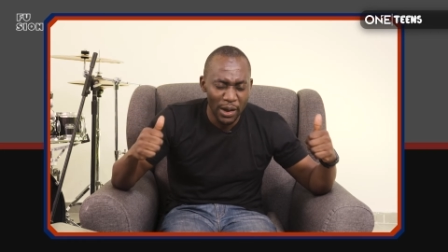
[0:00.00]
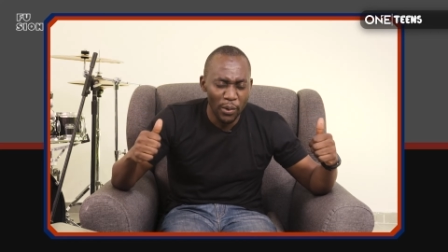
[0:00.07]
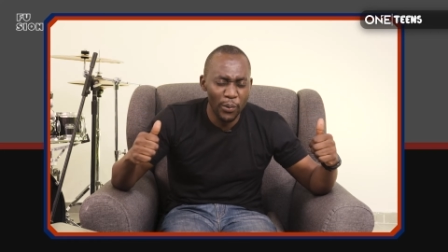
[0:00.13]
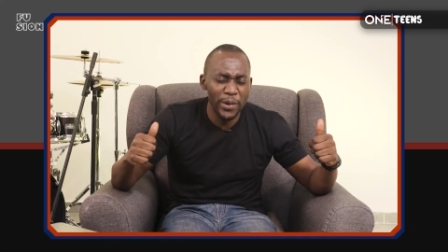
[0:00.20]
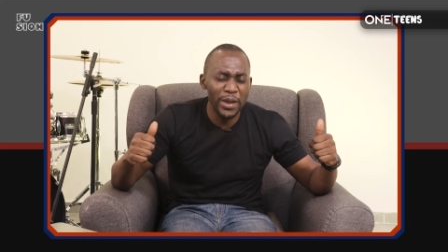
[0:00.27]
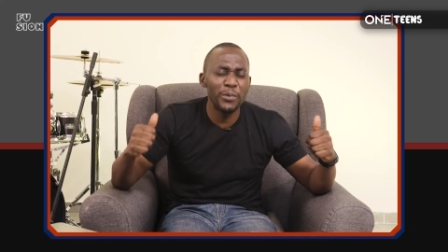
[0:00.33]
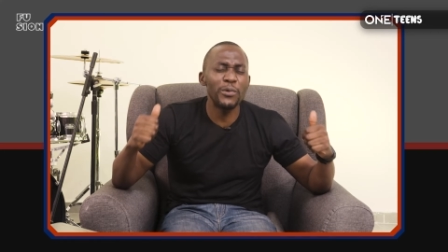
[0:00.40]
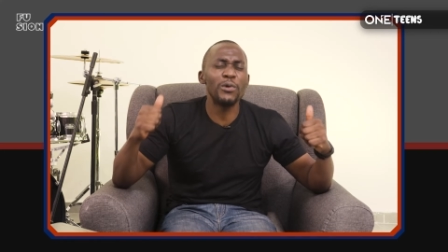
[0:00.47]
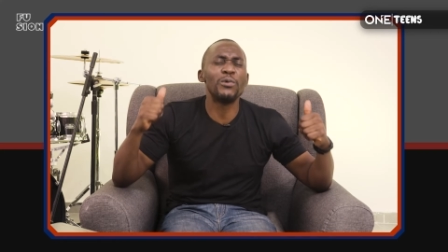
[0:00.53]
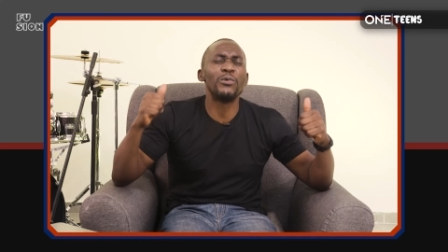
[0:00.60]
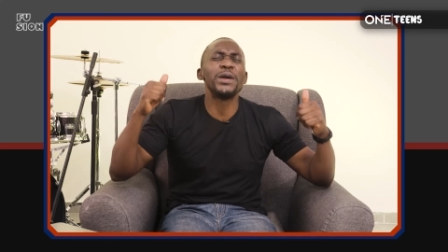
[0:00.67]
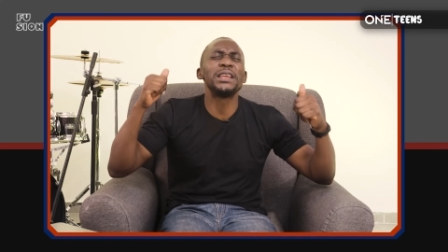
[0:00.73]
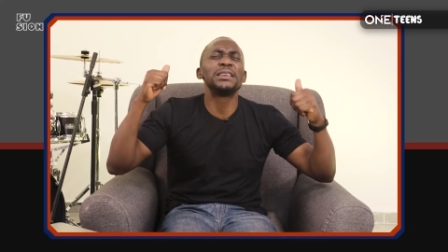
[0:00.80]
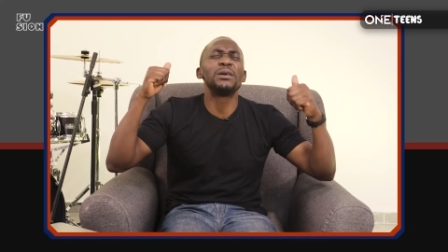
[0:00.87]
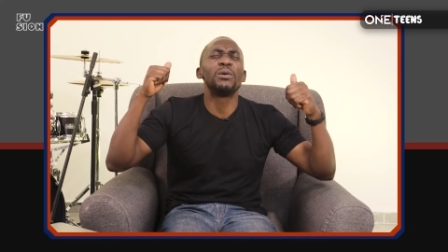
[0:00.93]
We will
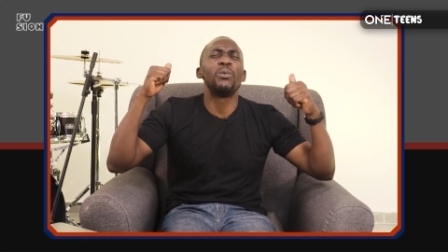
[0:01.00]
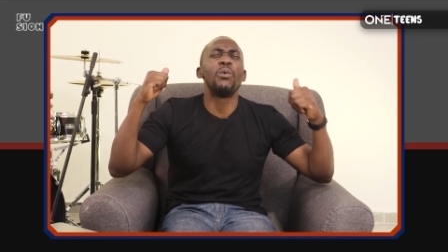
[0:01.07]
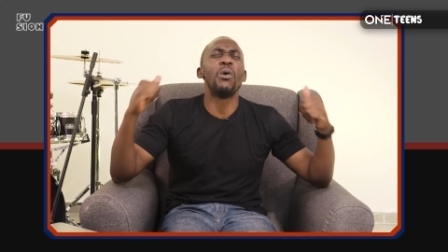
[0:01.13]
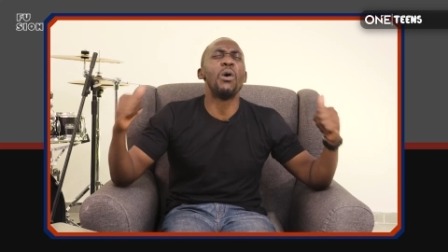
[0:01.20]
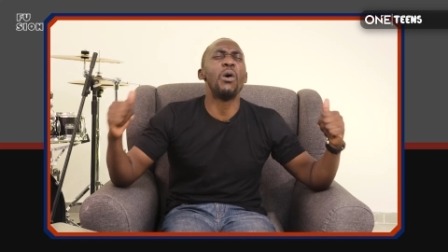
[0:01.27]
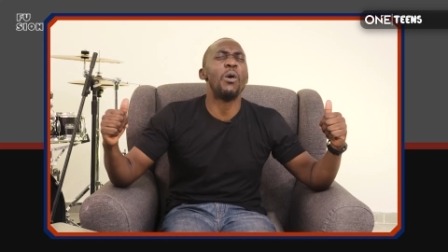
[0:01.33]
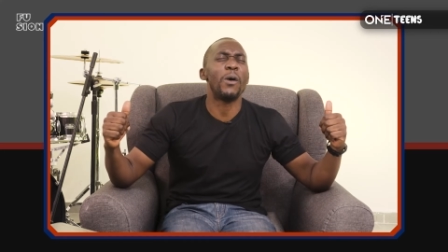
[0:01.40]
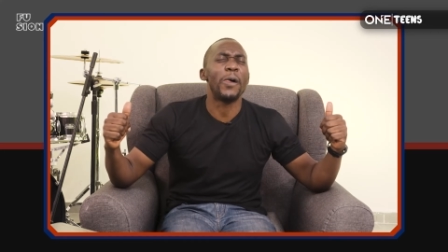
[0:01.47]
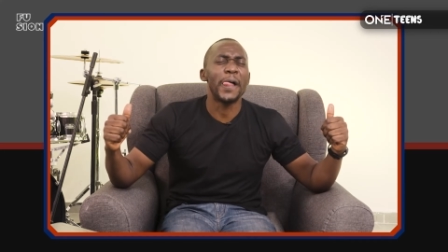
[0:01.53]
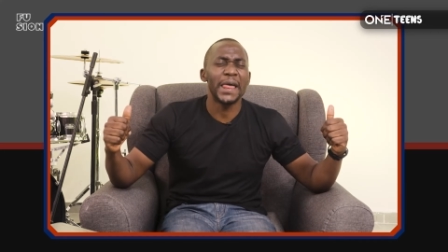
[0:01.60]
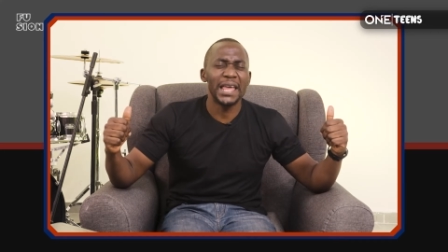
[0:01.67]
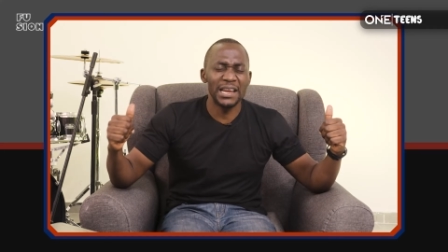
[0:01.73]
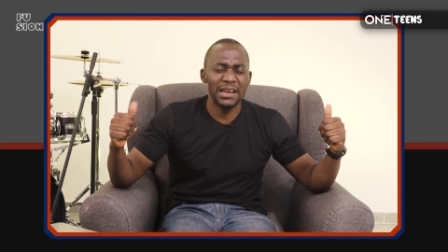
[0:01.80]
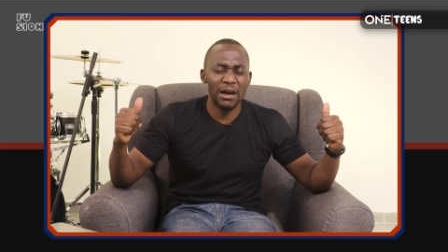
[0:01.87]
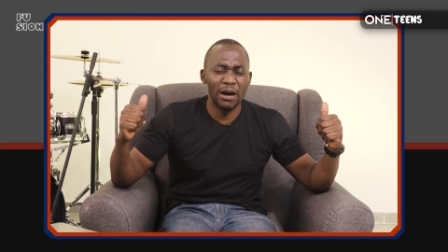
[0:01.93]
win the war
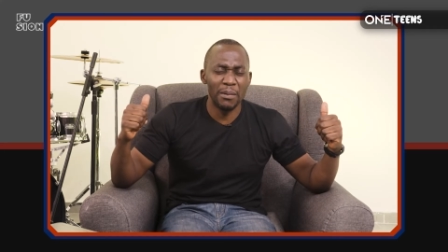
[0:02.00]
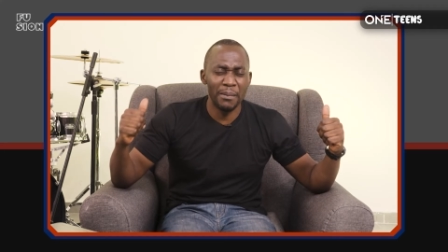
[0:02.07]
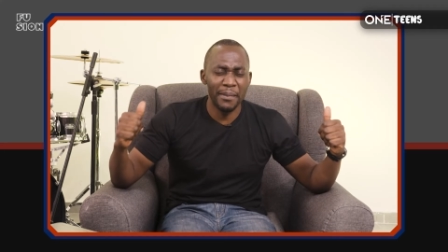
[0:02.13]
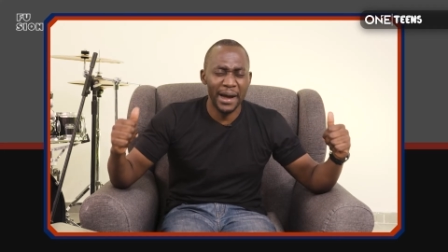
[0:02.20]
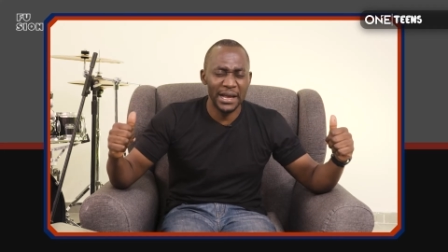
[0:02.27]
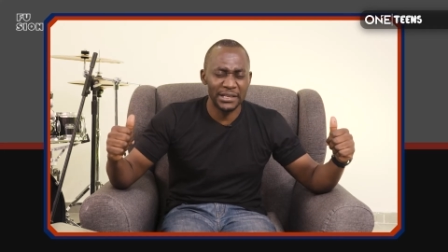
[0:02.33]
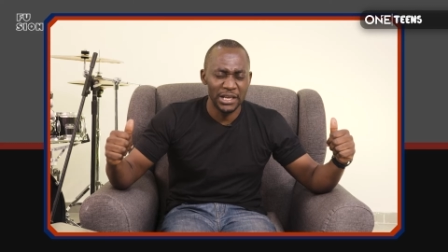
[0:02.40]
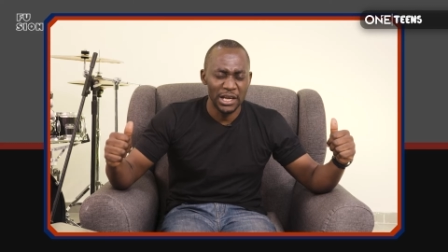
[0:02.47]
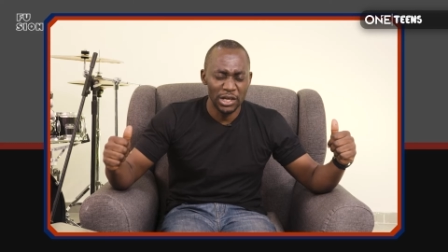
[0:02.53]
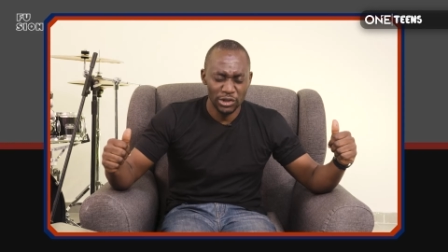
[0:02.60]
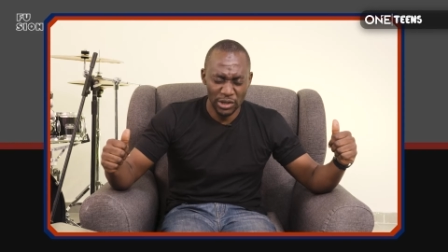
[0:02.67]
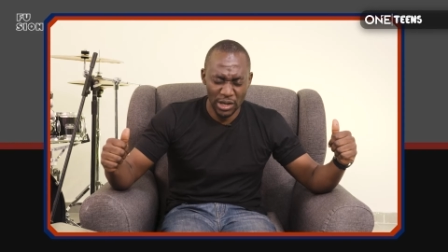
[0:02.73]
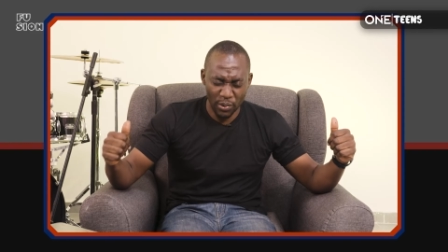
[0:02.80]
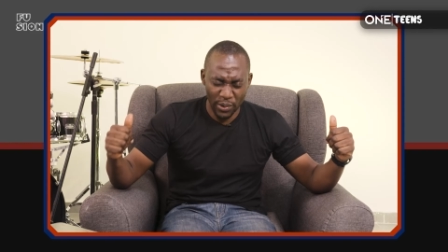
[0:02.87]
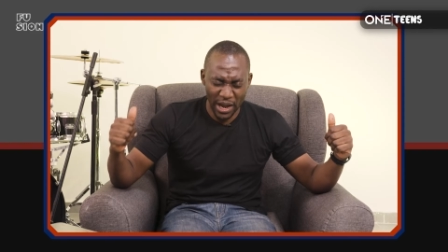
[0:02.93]
in our minds so
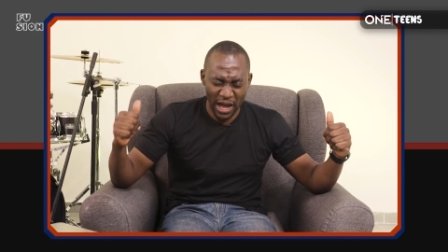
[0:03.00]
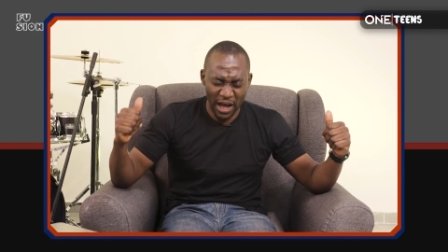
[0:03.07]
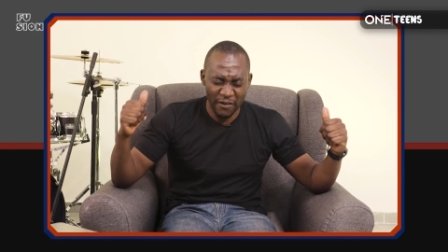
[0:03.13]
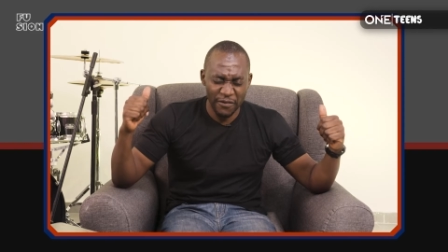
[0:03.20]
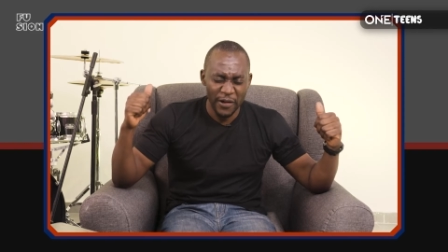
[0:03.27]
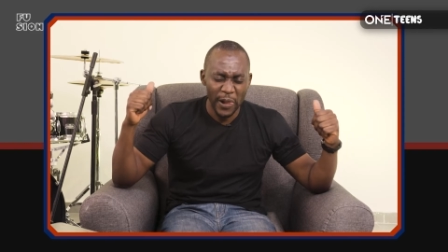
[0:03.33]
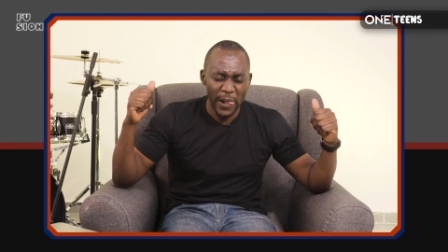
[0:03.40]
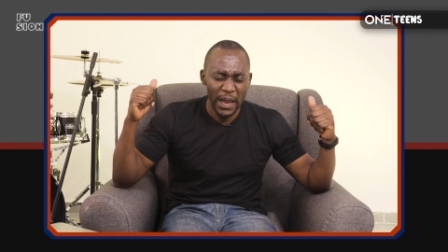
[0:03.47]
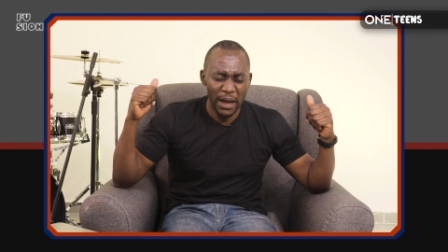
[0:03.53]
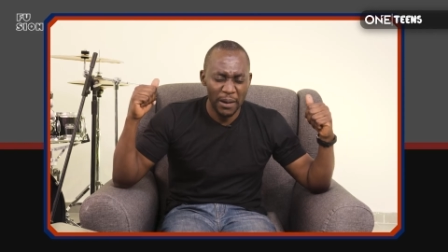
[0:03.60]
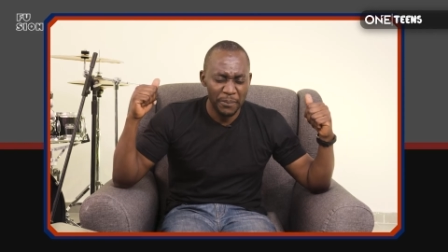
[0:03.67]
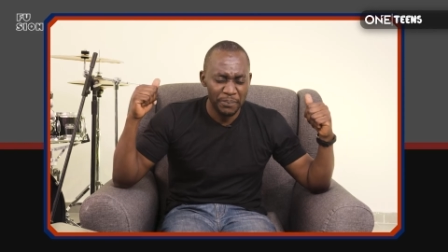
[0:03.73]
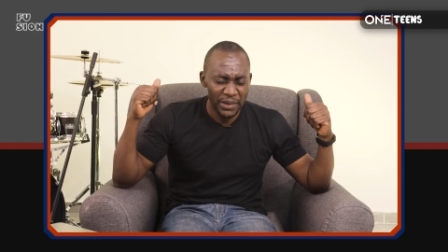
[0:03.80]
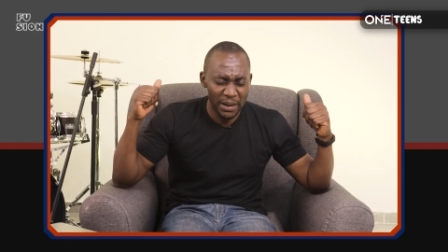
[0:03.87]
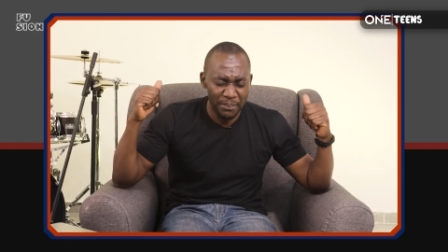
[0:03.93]
that we have a,
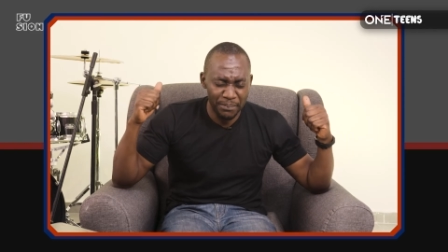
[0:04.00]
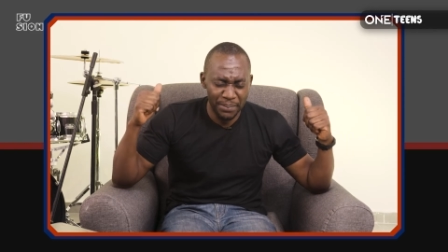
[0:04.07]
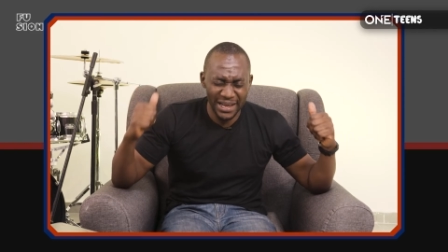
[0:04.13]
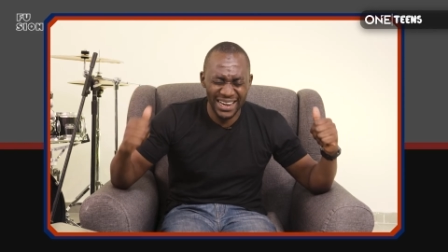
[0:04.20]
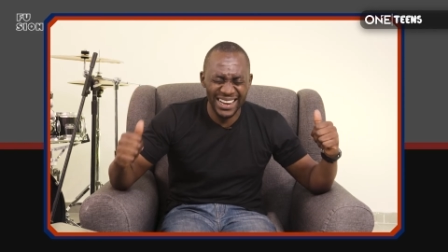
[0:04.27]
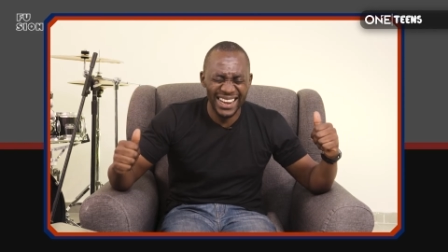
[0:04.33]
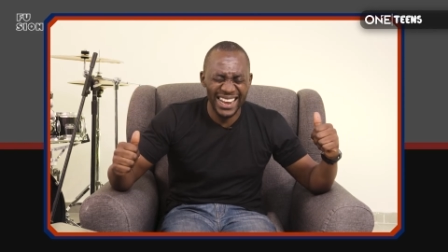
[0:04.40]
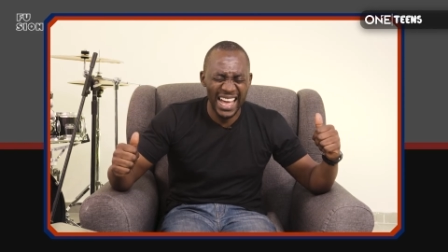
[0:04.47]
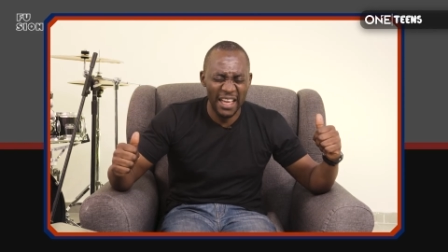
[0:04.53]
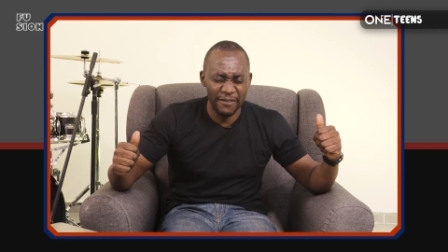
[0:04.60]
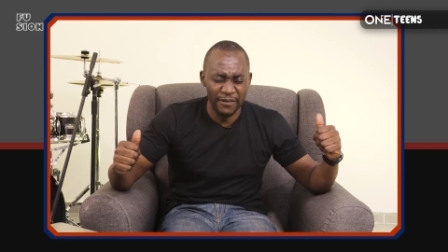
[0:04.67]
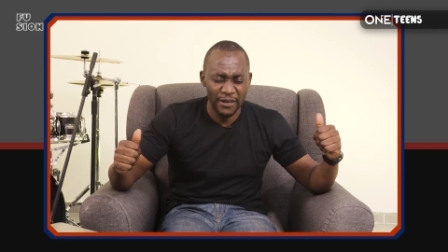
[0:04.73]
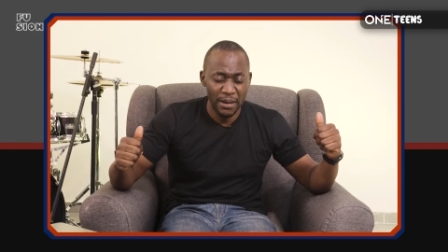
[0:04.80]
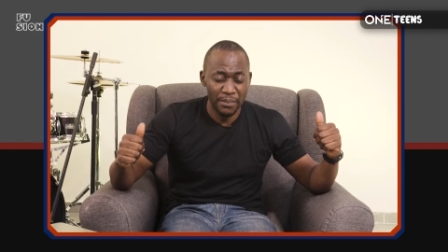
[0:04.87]
a better life.